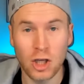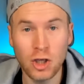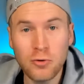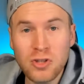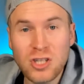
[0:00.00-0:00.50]

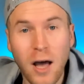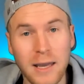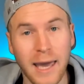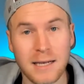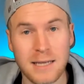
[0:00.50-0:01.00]
You
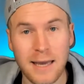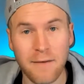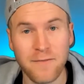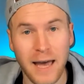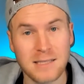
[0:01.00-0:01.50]
suck at
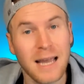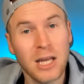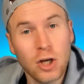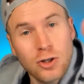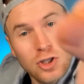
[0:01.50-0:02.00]
DFS.
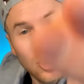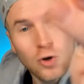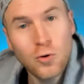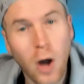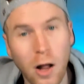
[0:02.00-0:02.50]
Here's
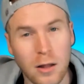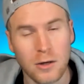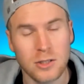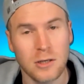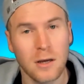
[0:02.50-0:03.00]

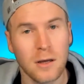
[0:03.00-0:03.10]
$2